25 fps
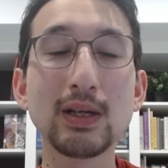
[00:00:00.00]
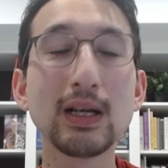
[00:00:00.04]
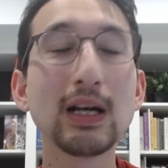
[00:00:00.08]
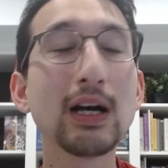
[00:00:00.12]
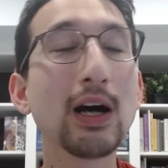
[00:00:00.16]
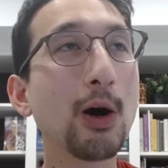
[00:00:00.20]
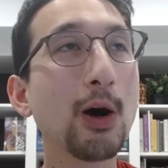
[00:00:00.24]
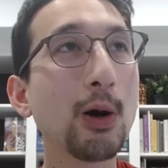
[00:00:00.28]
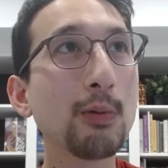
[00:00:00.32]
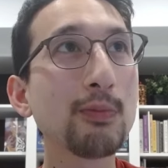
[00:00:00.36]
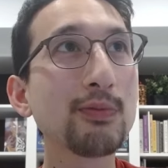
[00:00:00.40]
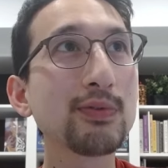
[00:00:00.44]

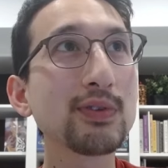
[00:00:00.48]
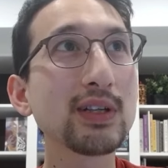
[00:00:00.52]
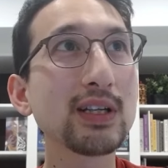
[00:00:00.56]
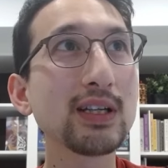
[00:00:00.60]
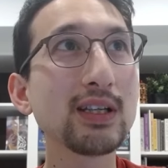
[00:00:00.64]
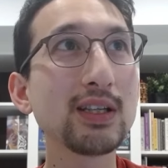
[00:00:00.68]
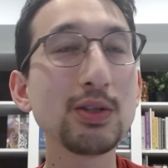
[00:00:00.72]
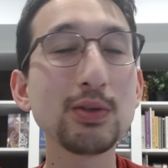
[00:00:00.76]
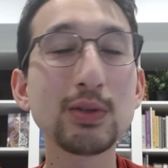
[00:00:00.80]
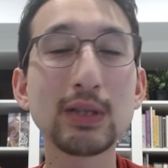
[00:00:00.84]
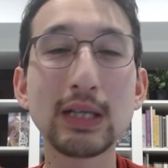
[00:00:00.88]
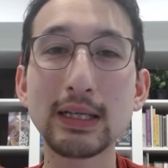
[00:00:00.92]
hopefully
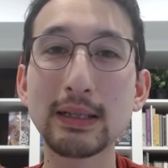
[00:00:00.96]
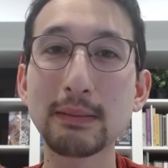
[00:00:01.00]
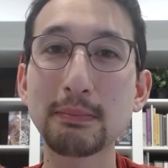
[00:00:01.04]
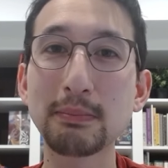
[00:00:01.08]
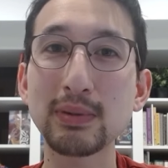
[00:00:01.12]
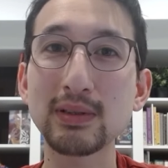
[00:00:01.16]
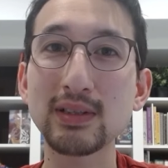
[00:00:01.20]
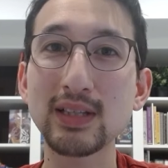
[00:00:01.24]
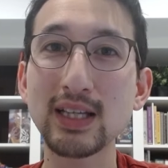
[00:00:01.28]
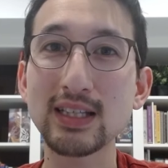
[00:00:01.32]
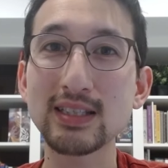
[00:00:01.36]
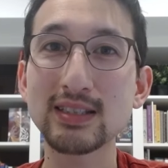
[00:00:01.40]
you can
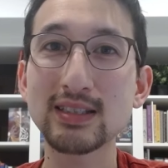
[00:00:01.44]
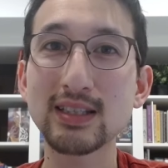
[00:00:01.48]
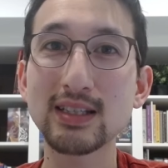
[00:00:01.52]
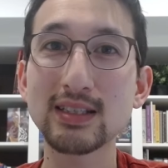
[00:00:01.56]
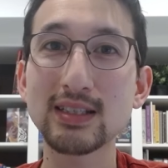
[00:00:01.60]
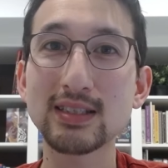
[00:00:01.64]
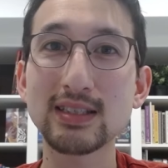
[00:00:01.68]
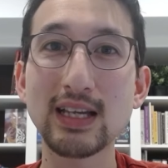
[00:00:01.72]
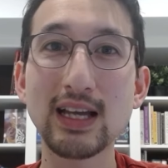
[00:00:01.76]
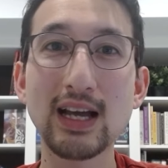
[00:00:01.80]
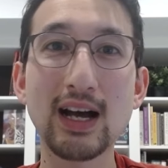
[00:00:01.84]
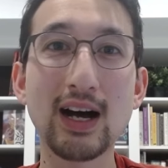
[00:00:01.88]
place this
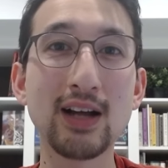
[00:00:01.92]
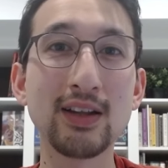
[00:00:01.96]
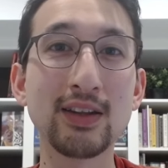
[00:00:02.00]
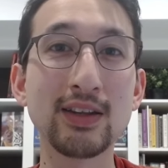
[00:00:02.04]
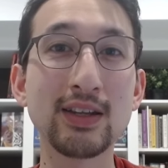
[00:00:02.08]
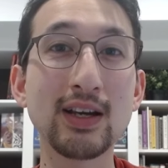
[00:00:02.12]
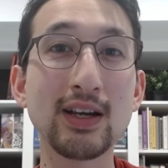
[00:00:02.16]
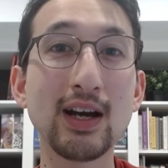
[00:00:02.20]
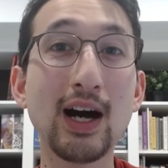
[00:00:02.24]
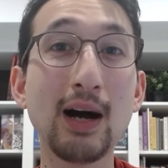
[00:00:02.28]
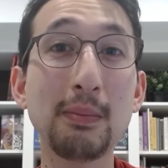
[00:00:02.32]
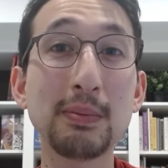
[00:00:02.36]
on the
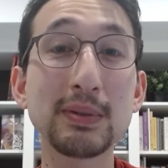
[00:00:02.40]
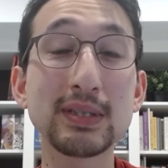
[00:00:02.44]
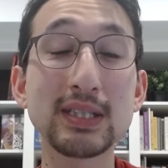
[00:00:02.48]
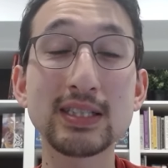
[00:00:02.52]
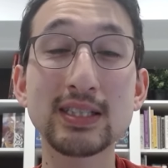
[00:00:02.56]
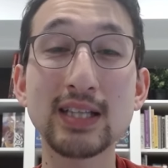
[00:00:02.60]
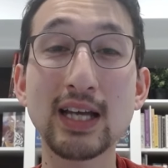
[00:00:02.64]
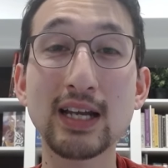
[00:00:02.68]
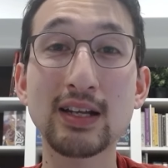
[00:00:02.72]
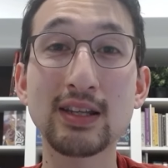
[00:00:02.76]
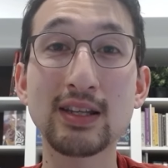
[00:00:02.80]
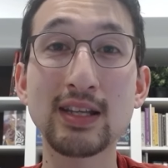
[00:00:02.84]
opposite
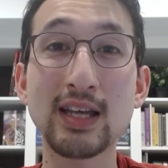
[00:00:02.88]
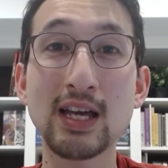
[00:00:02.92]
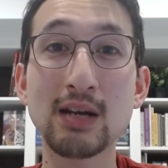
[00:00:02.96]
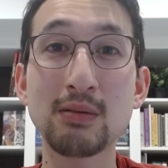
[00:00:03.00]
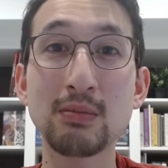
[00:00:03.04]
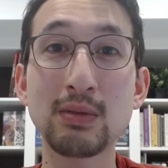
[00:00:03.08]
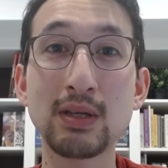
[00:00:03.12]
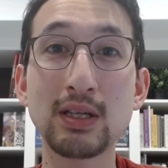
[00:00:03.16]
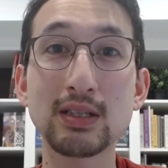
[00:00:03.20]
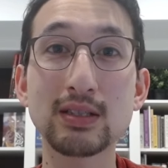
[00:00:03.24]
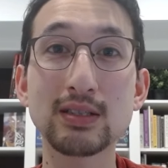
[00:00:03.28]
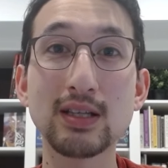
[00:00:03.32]
side of the
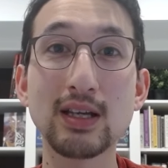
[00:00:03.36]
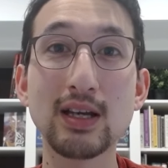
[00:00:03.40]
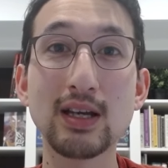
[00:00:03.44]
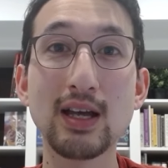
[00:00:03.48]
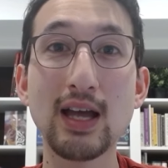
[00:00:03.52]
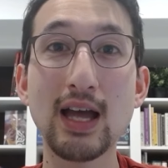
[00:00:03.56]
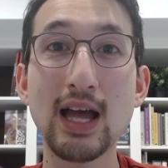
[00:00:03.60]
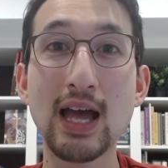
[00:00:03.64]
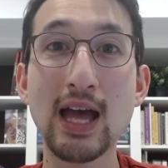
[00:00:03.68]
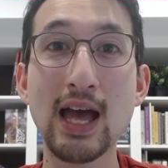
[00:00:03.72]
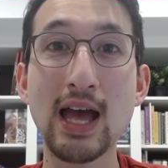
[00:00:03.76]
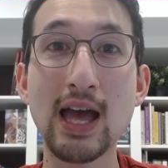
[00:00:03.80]
enemies,
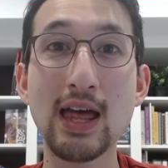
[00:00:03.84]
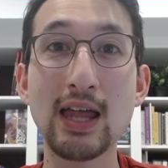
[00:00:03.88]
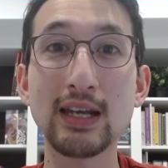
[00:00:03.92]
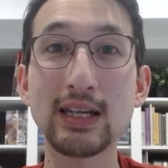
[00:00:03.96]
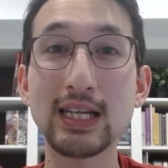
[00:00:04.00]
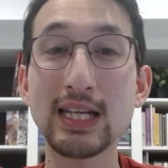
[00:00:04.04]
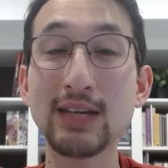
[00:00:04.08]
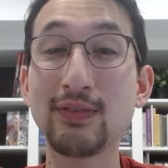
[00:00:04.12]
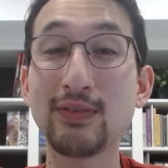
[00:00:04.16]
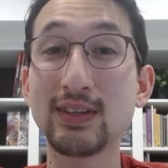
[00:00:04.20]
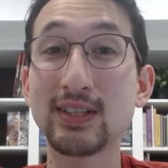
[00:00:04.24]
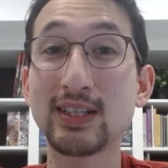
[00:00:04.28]
and
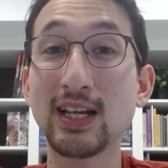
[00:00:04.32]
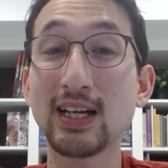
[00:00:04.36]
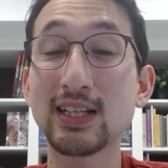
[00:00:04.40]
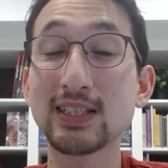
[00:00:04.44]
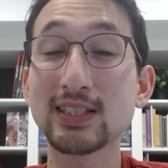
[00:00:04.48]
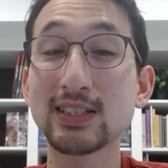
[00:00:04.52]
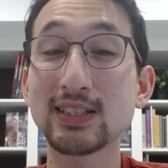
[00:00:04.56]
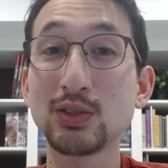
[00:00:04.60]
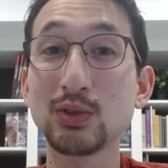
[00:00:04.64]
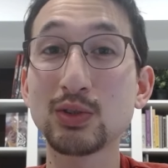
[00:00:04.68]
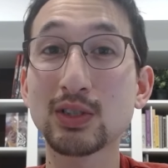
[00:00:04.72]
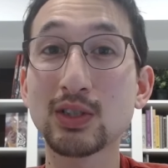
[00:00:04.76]
if it does
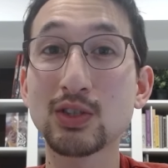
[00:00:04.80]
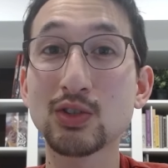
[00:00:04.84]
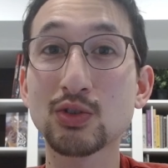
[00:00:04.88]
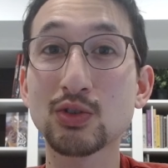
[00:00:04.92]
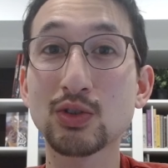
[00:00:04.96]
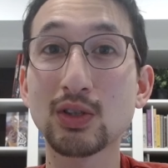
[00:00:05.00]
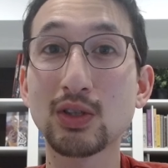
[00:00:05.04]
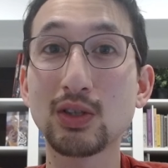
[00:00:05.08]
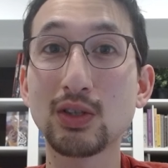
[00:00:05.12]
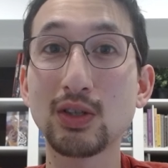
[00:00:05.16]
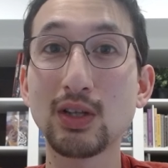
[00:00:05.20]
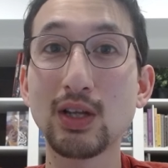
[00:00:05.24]
lose
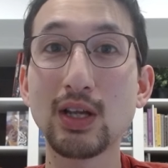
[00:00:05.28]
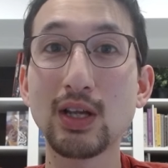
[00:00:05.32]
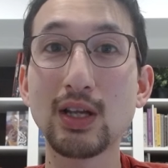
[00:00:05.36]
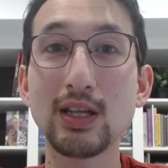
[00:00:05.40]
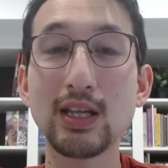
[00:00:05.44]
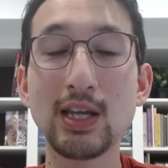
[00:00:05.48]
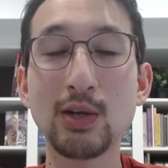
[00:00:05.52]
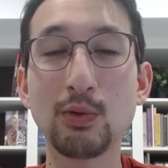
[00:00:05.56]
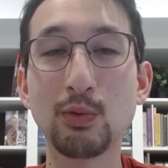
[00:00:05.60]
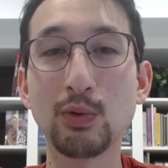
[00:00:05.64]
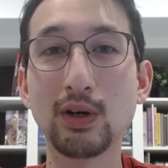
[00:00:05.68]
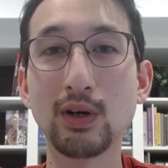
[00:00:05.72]
control, it
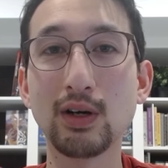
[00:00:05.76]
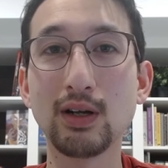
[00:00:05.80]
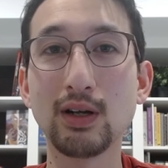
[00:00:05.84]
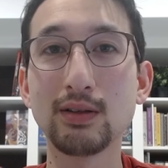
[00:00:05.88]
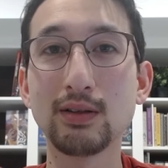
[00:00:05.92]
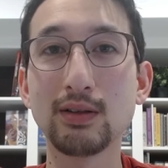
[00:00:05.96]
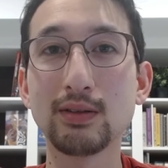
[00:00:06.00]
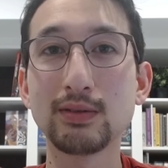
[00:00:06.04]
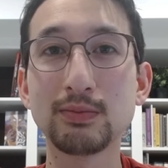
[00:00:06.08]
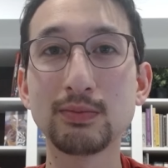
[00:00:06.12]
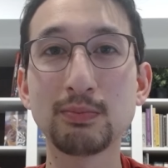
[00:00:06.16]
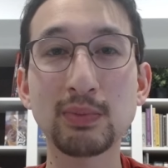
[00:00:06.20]
will
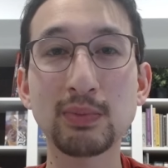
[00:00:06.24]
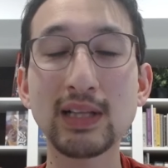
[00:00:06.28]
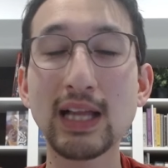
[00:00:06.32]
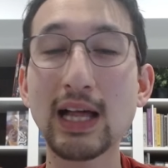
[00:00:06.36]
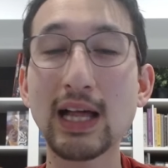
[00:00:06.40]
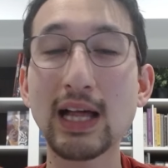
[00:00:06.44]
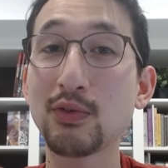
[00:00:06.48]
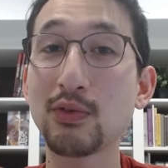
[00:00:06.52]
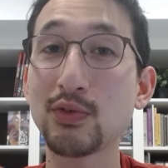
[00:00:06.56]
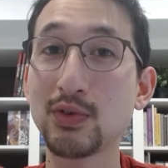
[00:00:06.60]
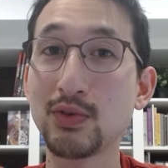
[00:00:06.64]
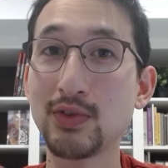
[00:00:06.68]
plow
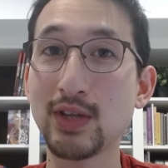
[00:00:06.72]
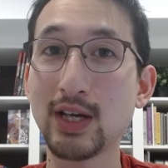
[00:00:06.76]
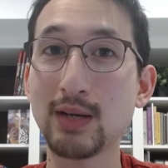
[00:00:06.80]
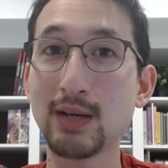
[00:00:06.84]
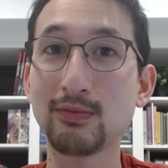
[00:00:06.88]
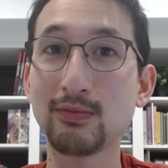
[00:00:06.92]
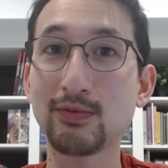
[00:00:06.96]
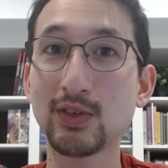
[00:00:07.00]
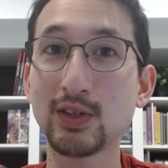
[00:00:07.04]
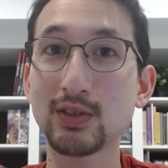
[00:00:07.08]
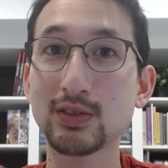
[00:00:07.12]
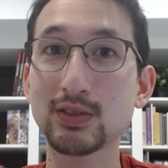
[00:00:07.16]
through them
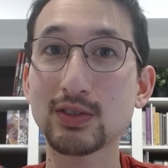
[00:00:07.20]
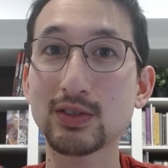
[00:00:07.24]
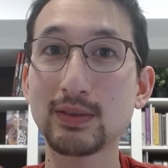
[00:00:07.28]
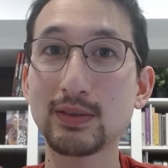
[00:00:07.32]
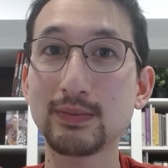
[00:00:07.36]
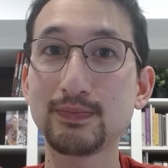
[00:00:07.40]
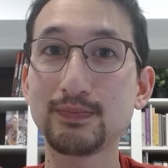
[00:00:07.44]
first.